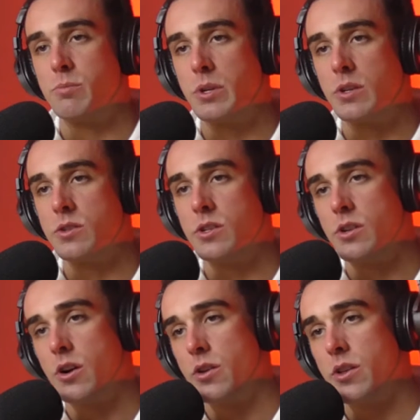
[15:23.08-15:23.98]
because you
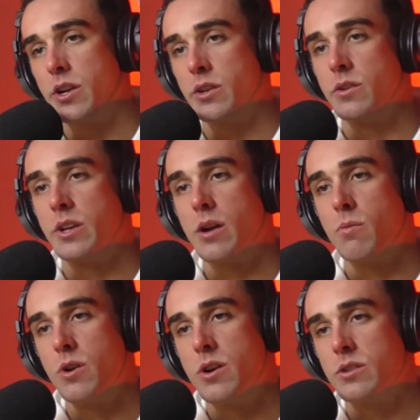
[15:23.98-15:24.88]
know that it could get
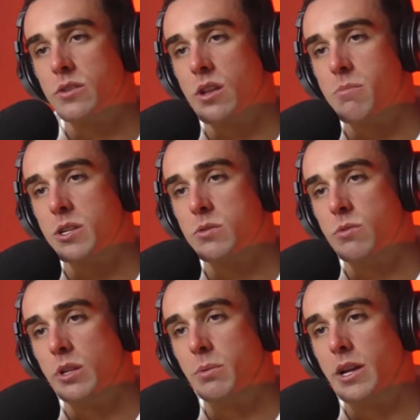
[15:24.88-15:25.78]
worse. So that must
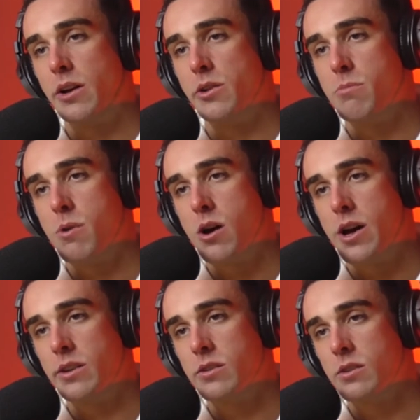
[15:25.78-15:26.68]
really play on your mind.